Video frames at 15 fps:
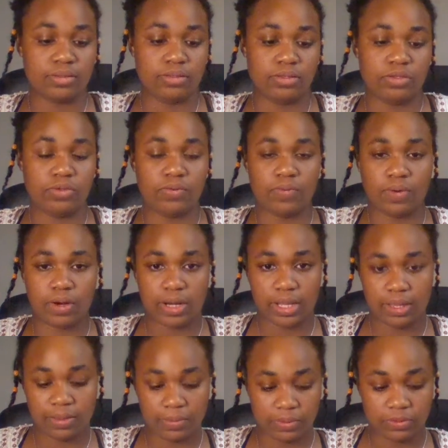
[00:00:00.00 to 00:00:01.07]
you
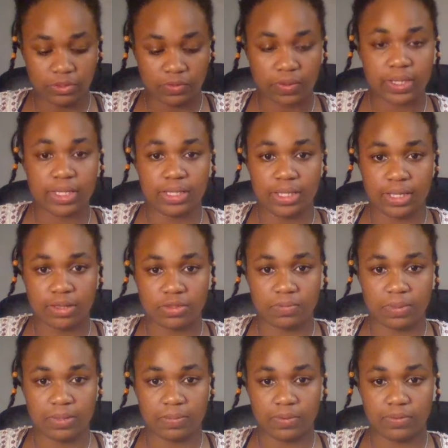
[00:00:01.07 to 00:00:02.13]
are healing other
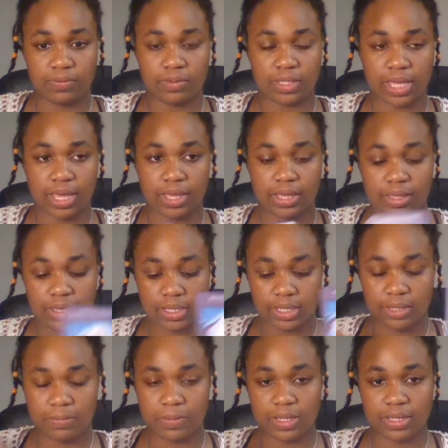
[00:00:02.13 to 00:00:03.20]
people, okay?
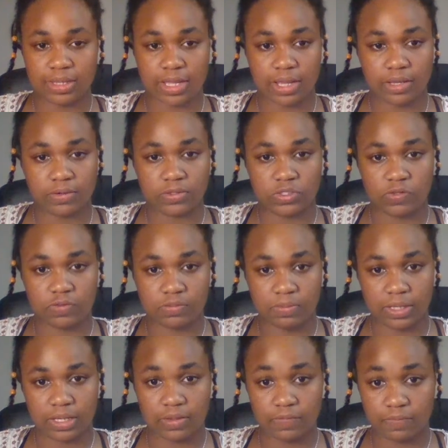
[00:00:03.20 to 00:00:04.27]
Keeping in that energy of
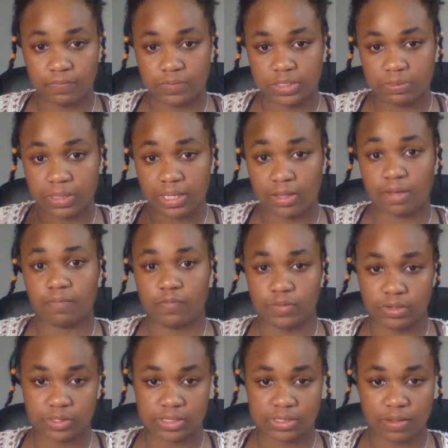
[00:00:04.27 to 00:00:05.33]
speaking up for
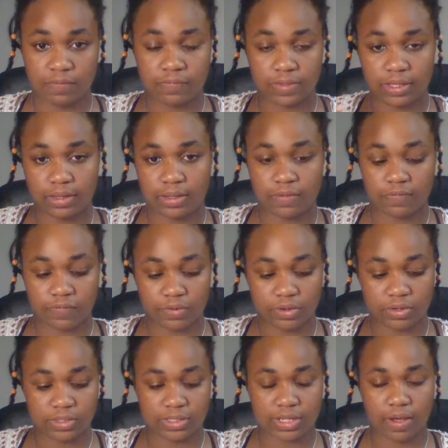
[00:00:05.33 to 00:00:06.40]
yourself, thinking for
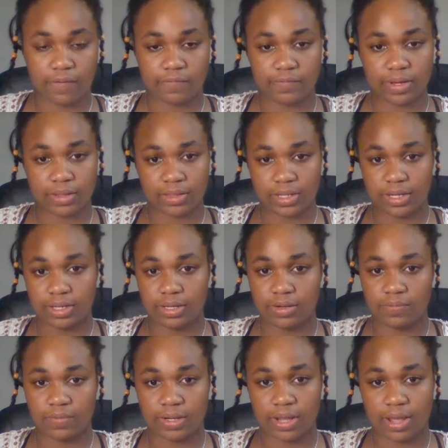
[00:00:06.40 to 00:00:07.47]
yourself, not letting
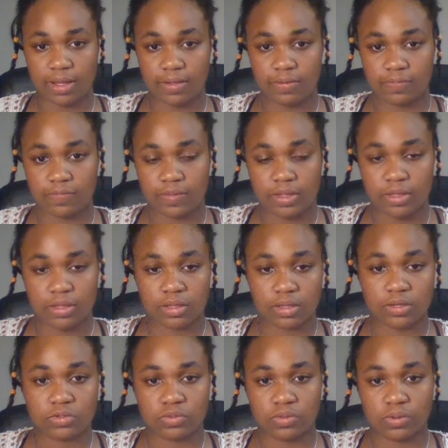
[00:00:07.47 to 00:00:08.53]
anyone have
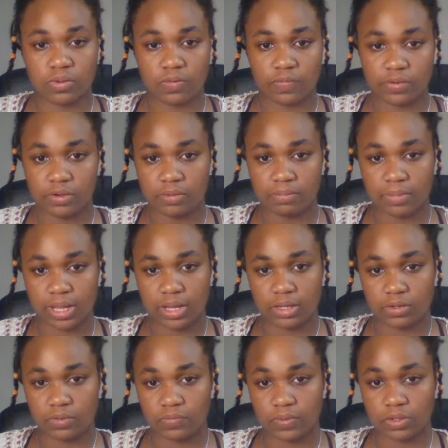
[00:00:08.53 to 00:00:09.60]
control over your mind
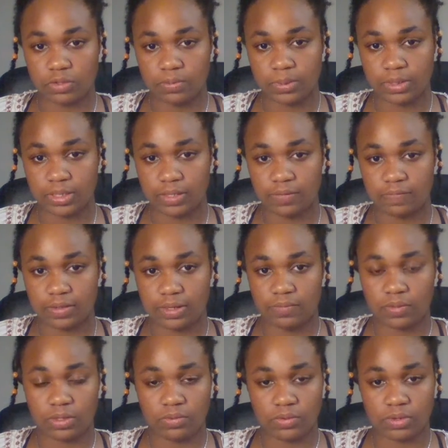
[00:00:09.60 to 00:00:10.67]
and what you believe in,
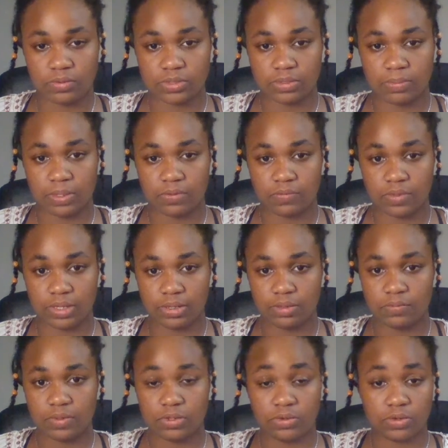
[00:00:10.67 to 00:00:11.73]
what you know to be real,
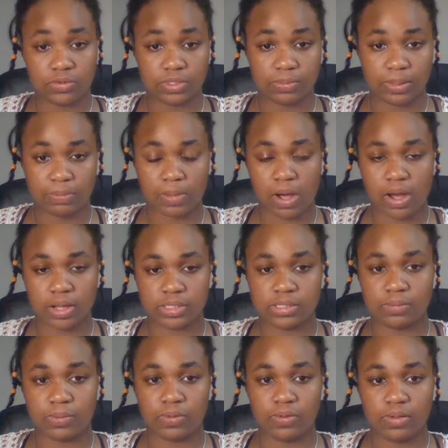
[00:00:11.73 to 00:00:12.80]
what you know to be
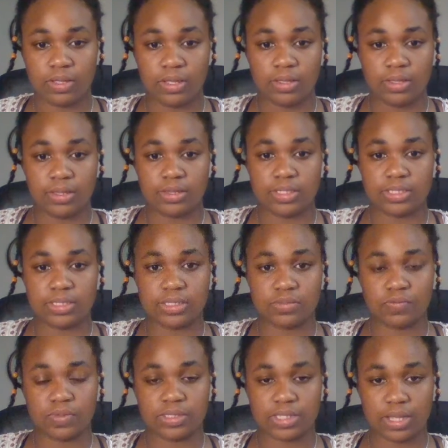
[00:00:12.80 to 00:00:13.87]
possible. This is
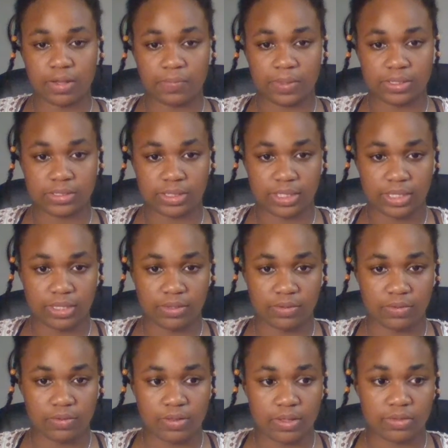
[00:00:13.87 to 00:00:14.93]
what's helping to
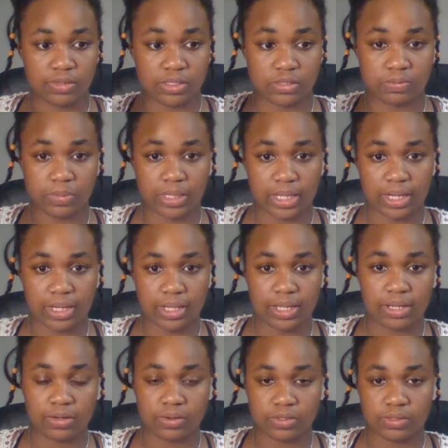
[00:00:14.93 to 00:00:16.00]
heal this planet
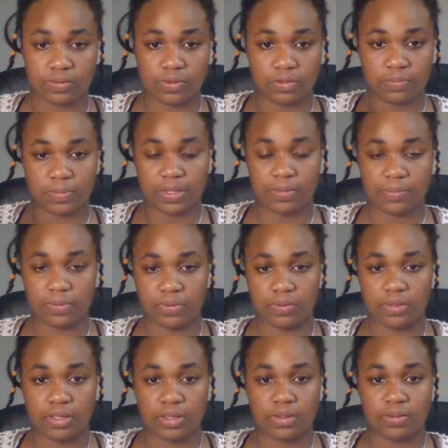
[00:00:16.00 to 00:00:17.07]
and also other people,
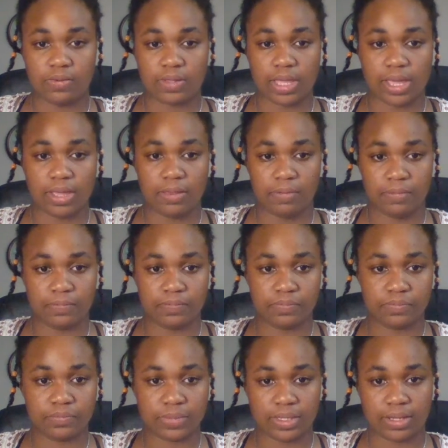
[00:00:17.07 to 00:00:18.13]
okay?
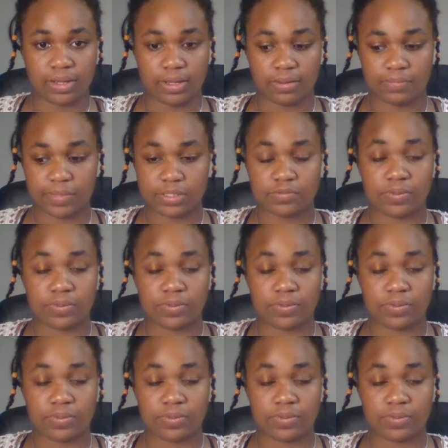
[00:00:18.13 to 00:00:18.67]
That's